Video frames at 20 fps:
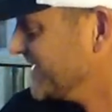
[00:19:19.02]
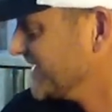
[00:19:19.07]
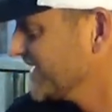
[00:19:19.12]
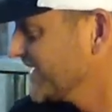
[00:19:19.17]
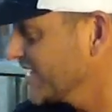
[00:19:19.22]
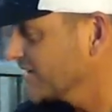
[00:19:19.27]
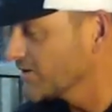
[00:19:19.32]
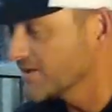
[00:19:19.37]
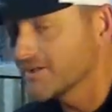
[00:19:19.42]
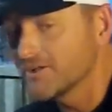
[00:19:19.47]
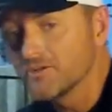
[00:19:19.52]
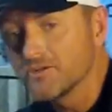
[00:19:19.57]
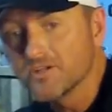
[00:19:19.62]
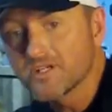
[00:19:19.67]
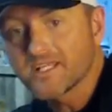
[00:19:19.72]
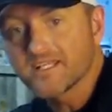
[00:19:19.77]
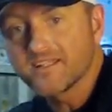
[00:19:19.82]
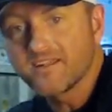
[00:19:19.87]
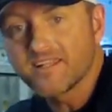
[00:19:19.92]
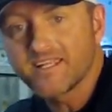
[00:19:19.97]
Hell, you look
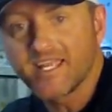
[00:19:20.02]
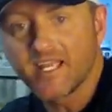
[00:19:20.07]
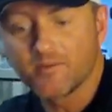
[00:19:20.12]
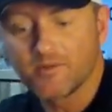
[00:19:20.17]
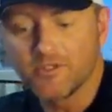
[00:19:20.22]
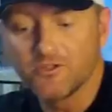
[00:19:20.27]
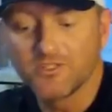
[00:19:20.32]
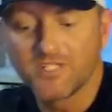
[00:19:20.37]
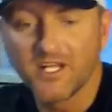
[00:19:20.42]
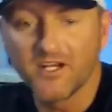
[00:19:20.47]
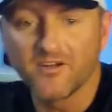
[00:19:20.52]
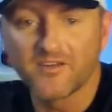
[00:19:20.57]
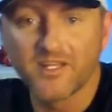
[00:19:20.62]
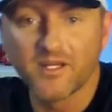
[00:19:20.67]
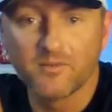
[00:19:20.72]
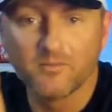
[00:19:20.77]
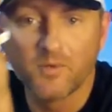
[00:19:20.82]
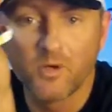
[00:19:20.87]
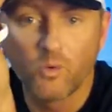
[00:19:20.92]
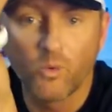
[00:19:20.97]
into the camera. You tell
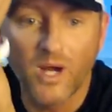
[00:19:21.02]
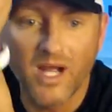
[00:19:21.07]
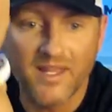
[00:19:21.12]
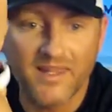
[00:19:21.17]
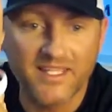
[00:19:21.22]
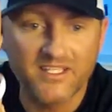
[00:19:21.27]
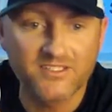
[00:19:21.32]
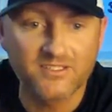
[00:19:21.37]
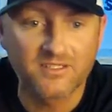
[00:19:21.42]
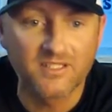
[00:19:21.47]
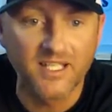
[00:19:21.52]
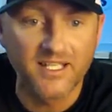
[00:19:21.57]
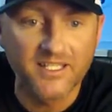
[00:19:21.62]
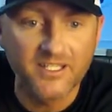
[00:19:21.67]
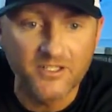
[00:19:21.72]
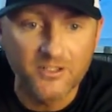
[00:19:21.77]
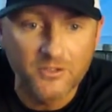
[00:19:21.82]
them why they should like you.